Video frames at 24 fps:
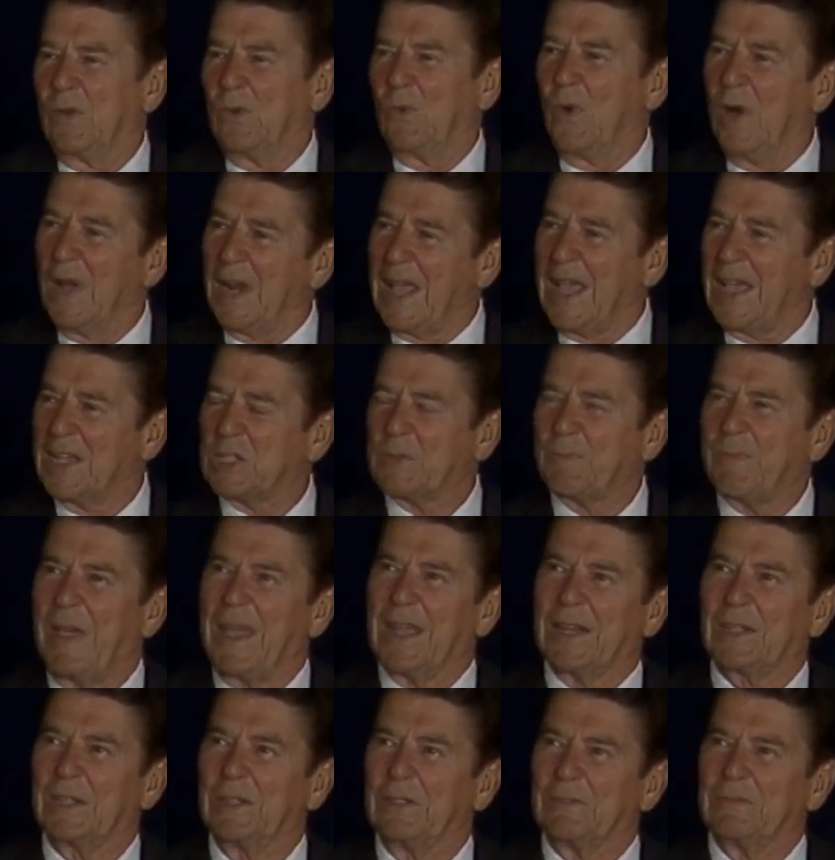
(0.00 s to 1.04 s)
One
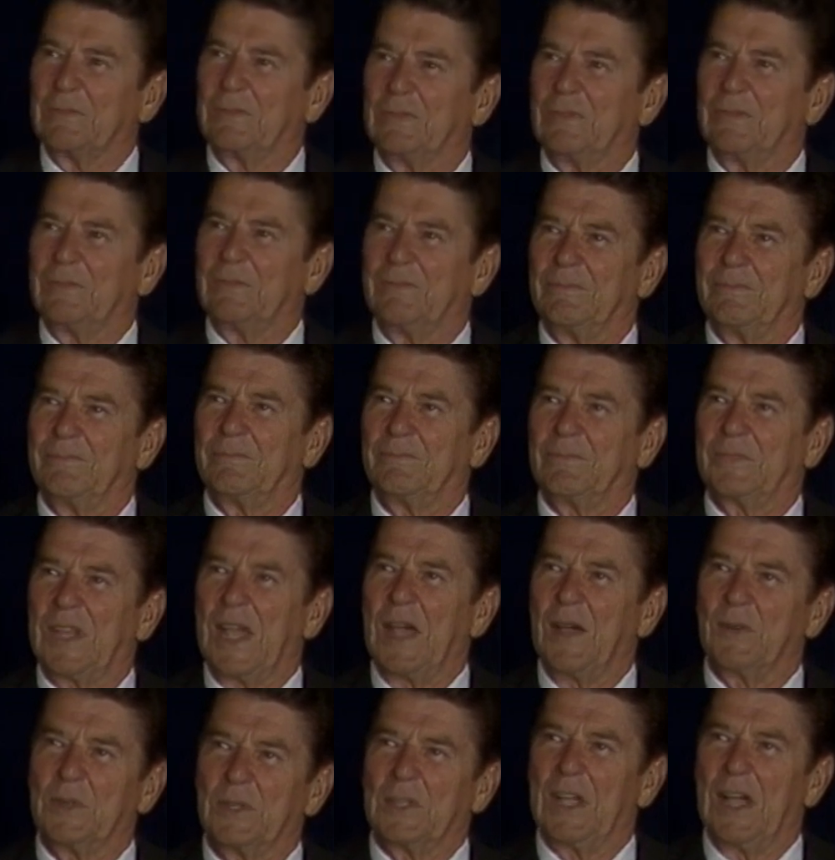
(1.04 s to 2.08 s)
aspect of
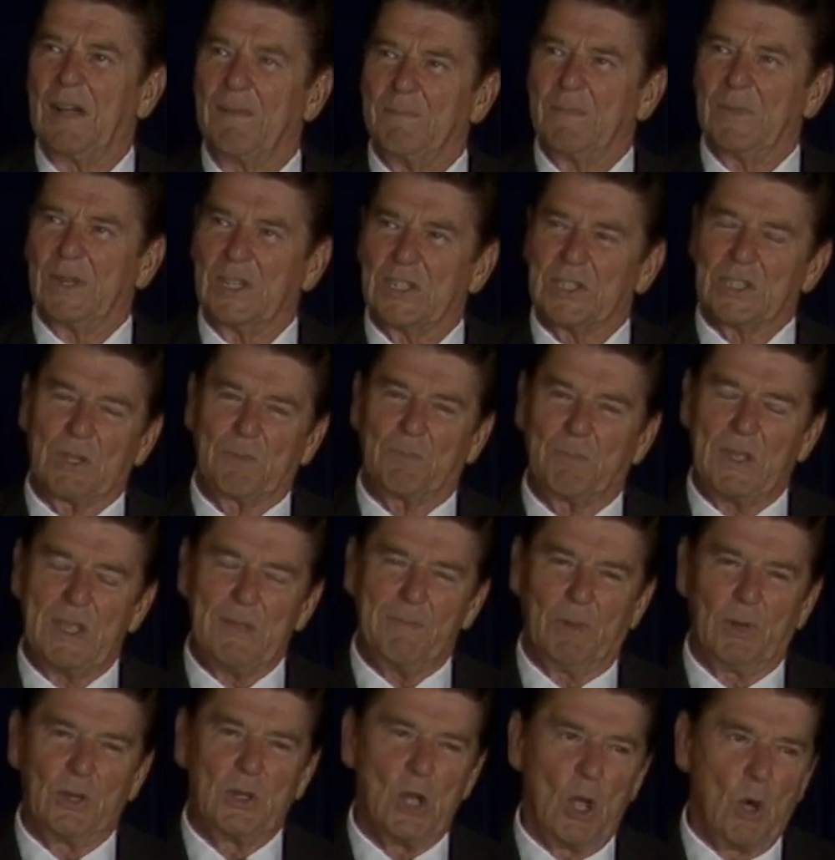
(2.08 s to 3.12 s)
town government is that
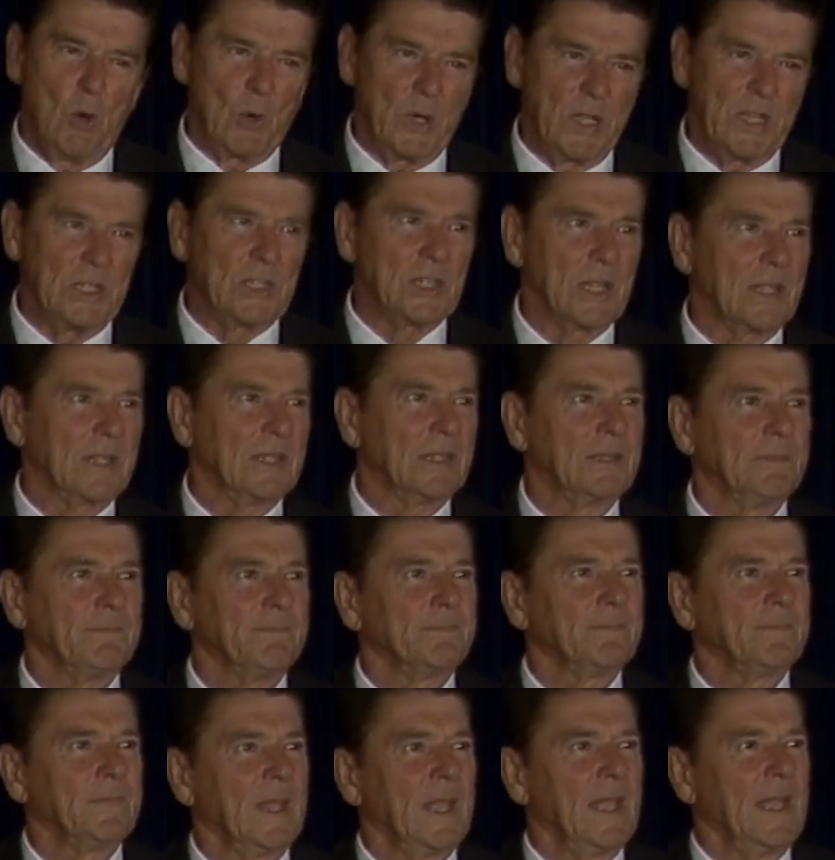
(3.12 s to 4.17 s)
people know each other.
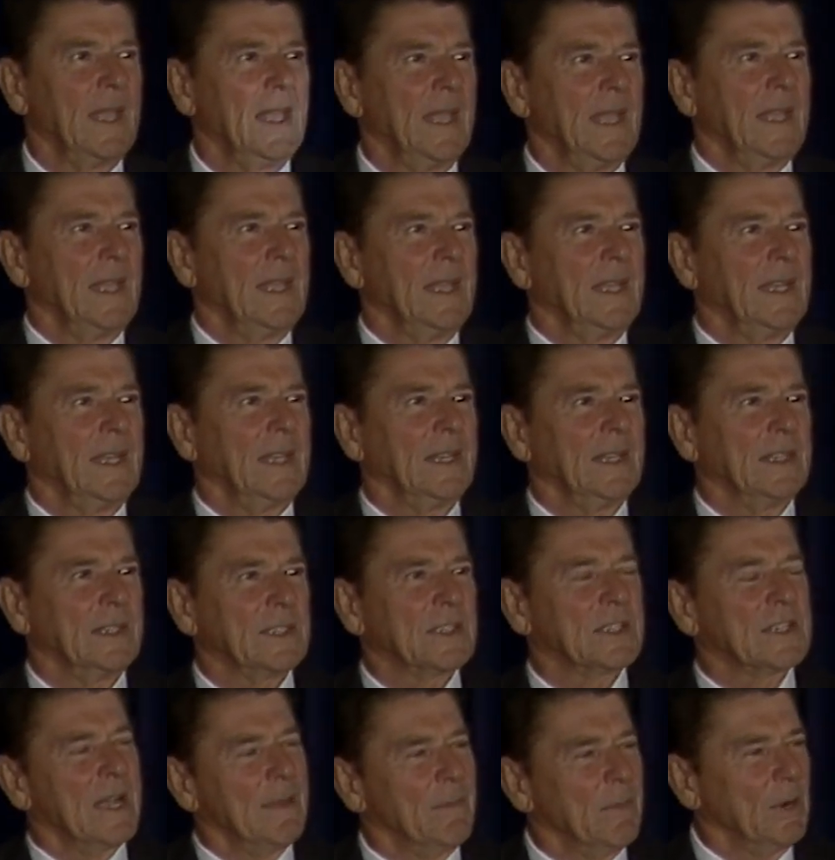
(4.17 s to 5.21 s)
Uh,
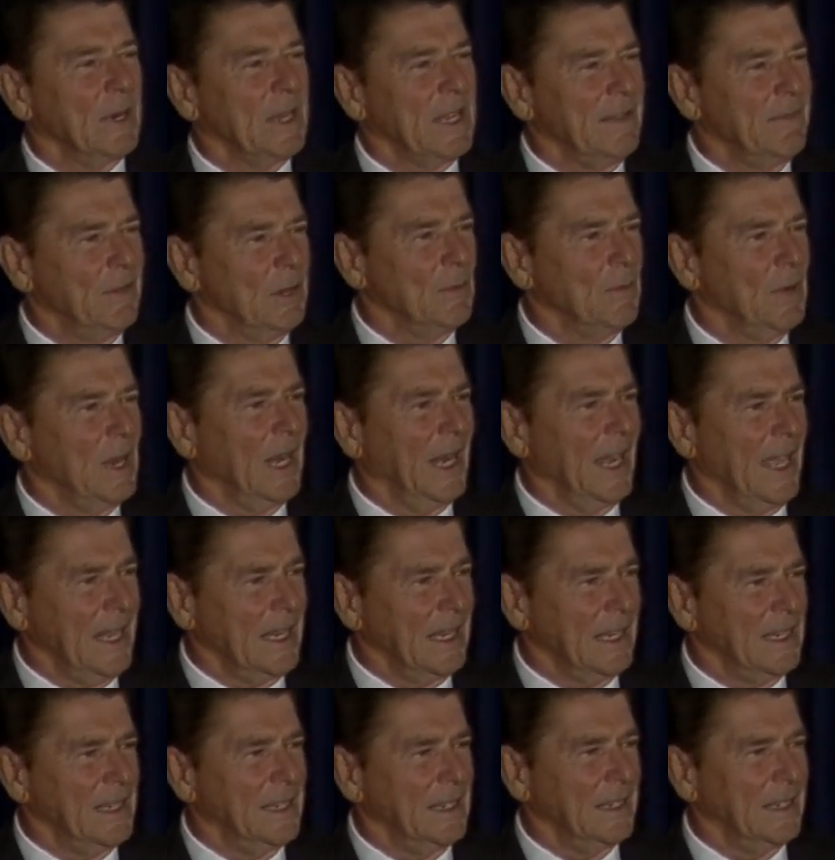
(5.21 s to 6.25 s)
some are even
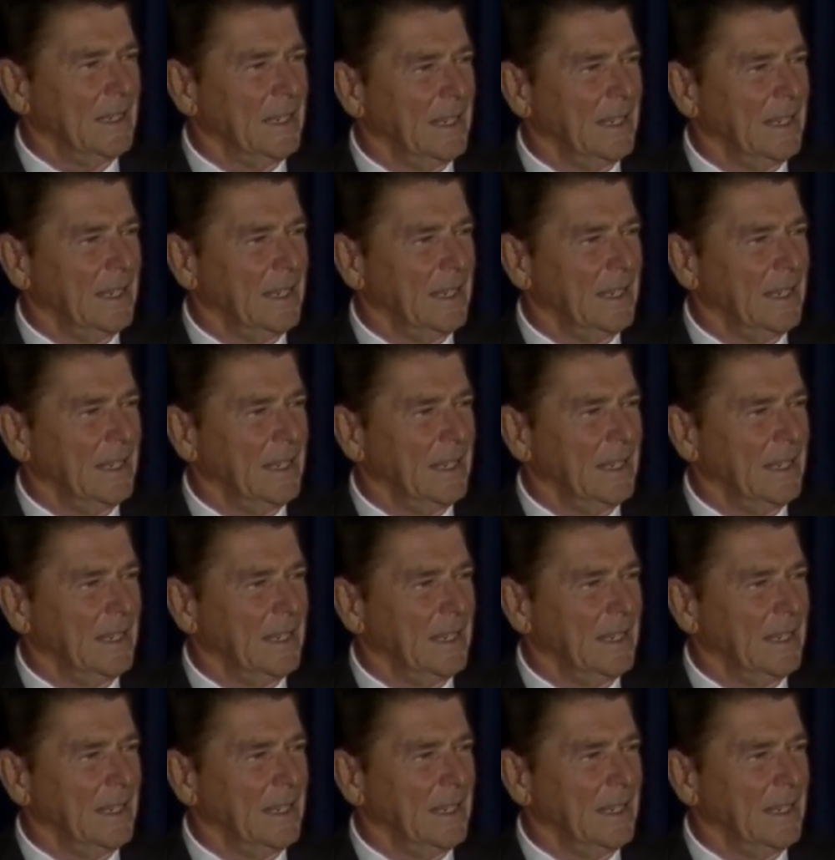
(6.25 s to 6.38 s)
related.